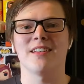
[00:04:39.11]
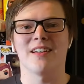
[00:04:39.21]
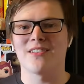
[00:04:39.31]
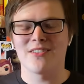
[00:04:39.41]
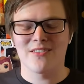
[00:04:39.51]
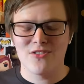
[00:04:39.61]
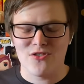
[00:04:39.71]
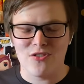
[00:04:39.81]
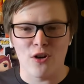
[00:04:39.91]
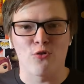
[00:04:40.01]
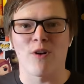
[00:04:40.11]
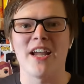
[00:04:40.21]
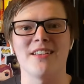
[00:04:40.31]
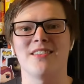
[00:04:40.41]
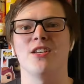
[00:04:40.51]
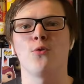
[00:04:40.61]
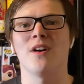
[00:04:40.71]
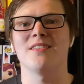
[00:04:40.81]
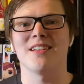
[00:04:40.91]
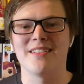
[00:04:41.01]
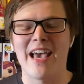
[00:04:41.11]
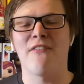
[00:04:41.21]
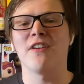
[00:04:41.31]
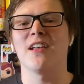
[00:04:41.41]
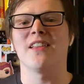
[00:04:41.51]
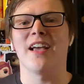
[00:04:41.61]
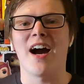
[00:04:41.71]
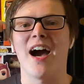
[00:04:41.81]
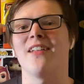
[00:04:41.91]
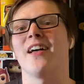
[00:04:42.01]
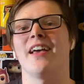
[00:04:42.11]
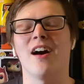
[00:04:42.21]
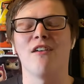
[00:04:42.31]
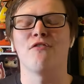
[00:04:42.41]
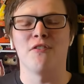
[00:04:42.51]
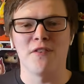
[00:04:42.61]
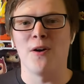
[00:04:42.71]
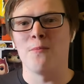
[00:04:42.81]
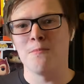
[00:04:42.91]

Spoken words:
and it's just a great sequence and definitely a highlight of the film.